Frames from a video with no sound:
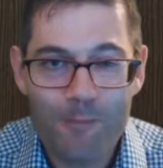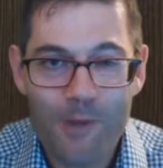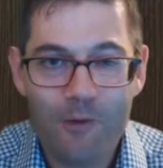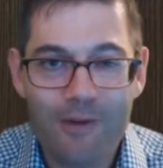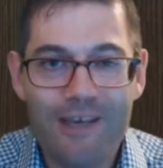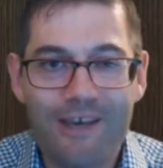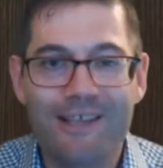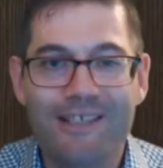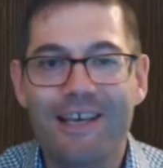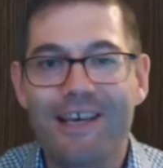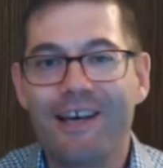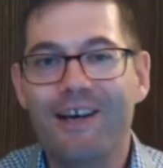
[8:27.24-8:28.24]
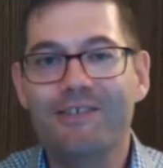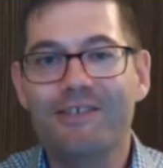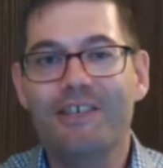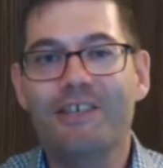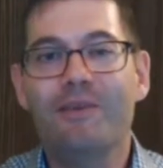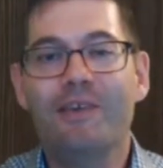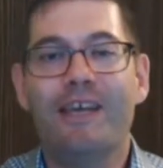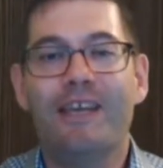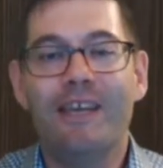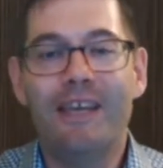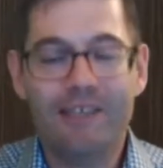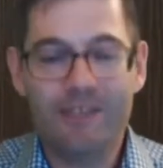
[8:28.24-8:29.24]
Okay, guys, I'll see you
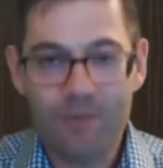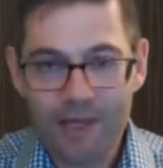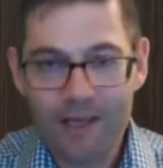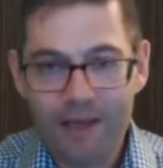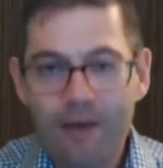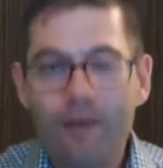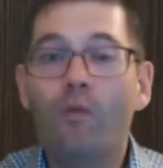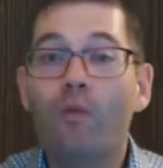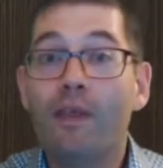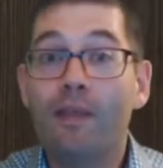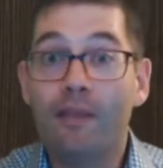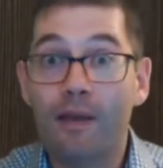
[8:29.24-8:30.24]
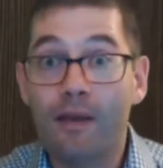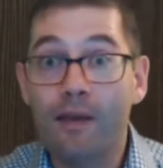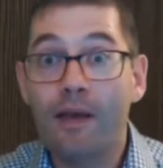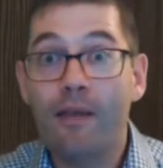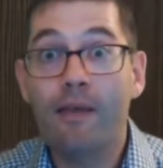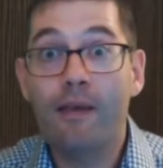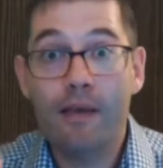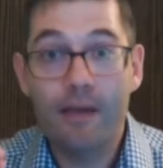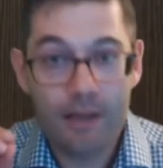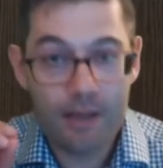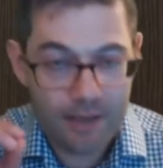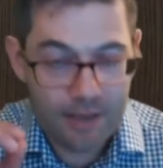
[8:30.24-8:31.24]
again next week with
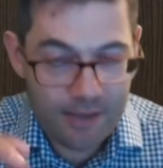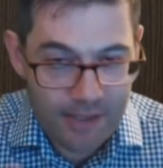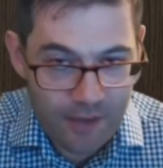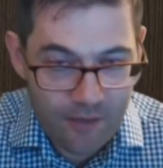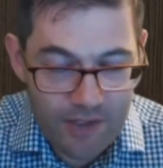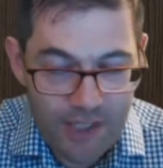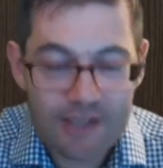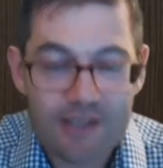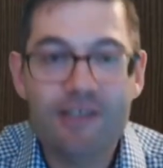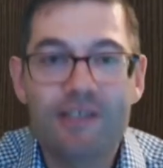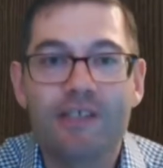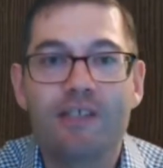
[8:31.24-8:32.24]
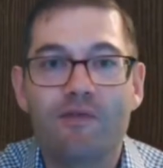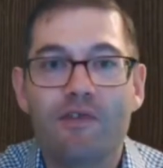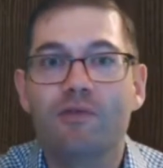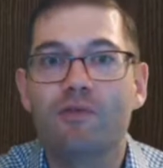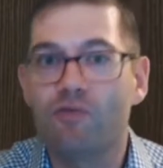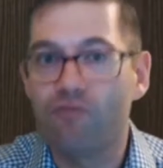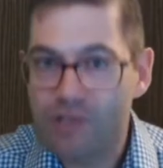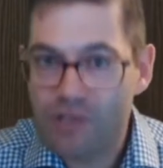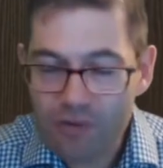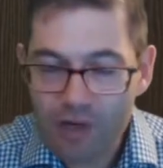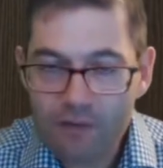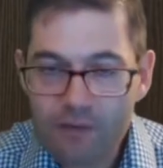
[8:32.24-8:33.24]
another set of sentences for you to
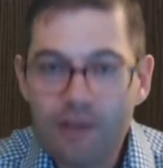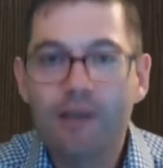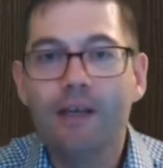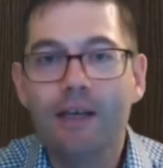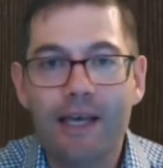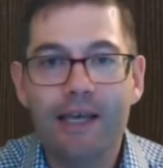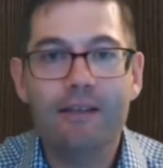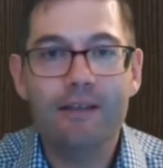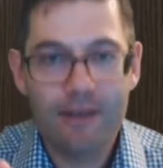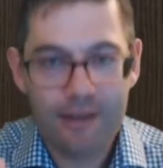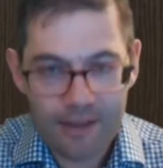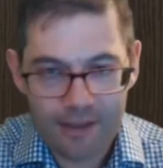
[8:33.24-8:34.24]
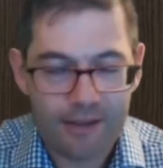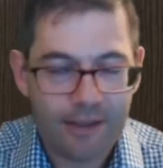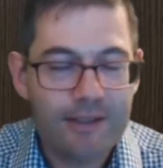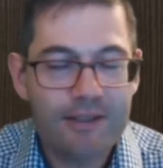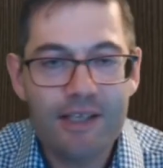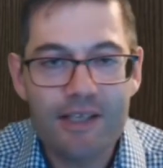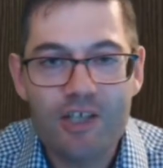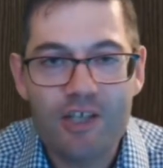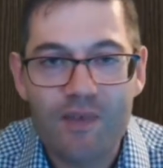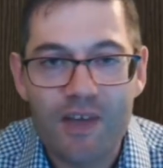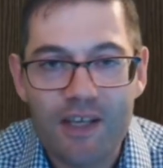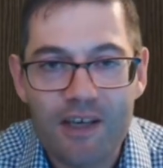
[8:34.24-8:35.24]
redraft and another
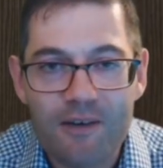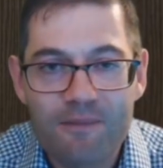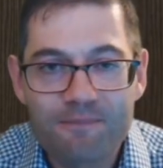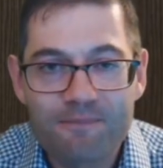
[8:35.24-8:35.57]
teaching video.